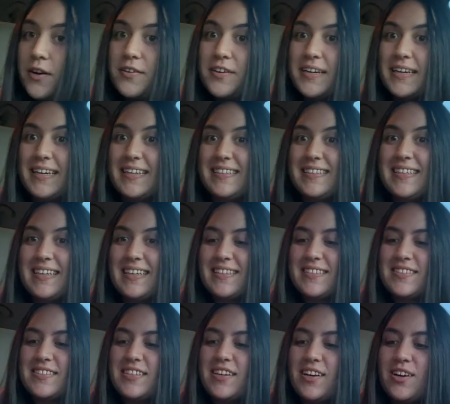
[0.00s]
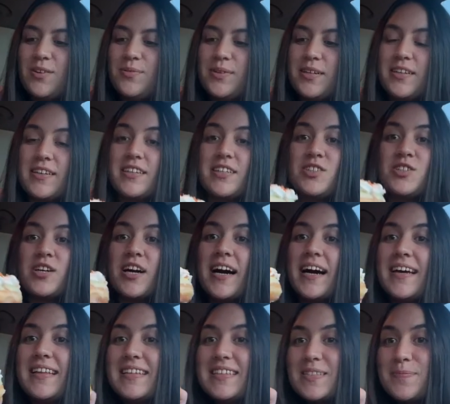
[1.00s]
right, next y'all, we are gonna
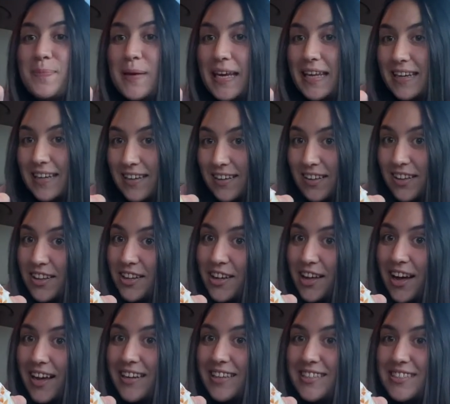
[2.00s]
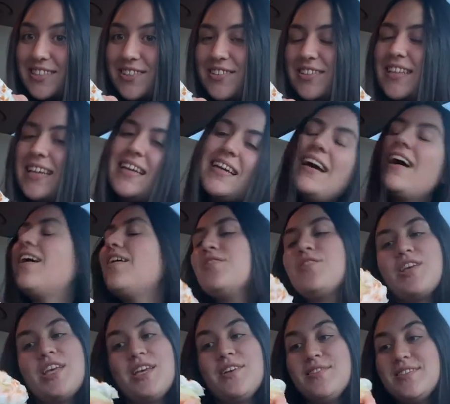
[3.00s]
try this pina colada donut.
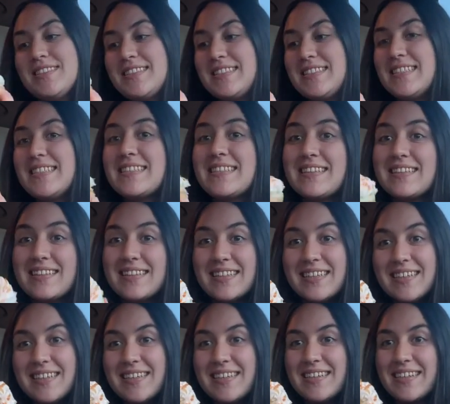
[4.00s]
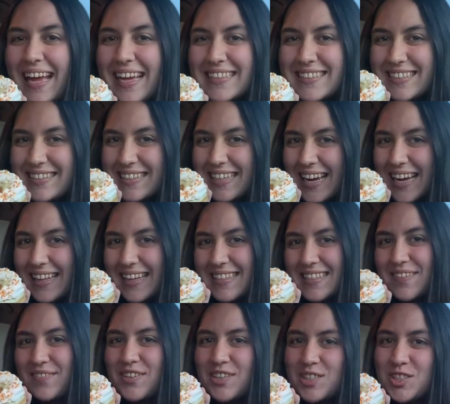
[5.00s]
How cute does this look? And so yeah,
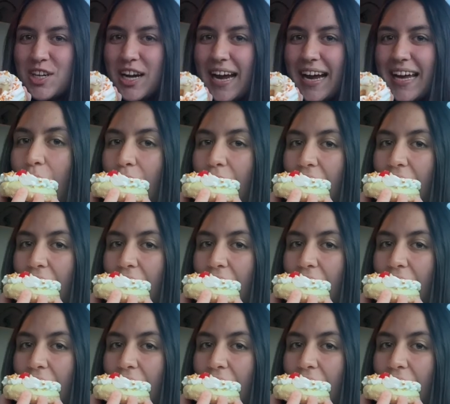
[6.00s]
let's give it a try.